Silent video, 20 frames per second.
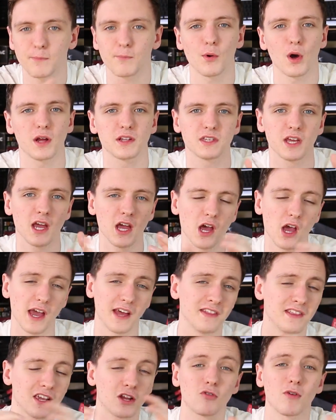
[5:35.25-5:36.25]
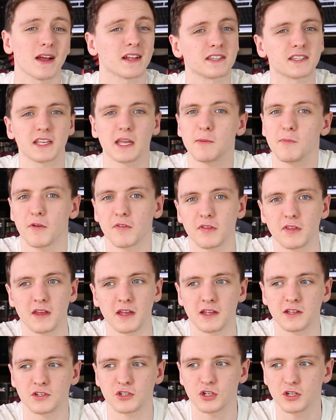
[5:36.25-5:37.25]
but in the grand scheme of
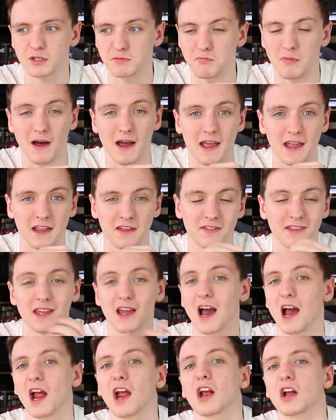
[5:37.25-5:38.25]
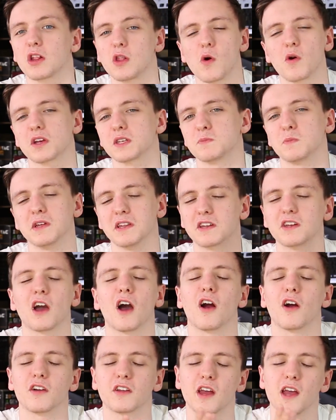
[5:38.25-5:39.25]
things, just buying the higher clock speed
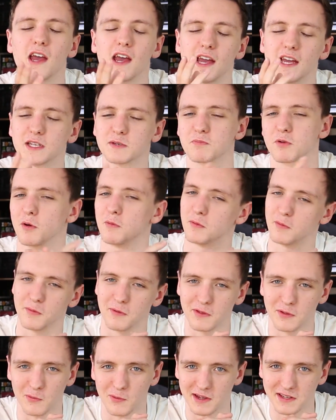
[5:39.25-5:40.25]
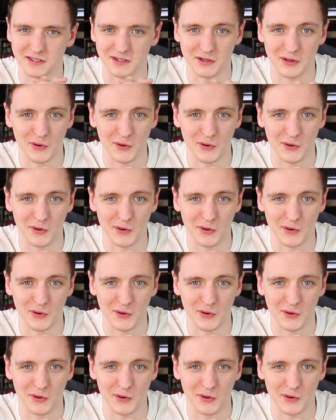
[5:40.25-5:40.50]
card is probably the way to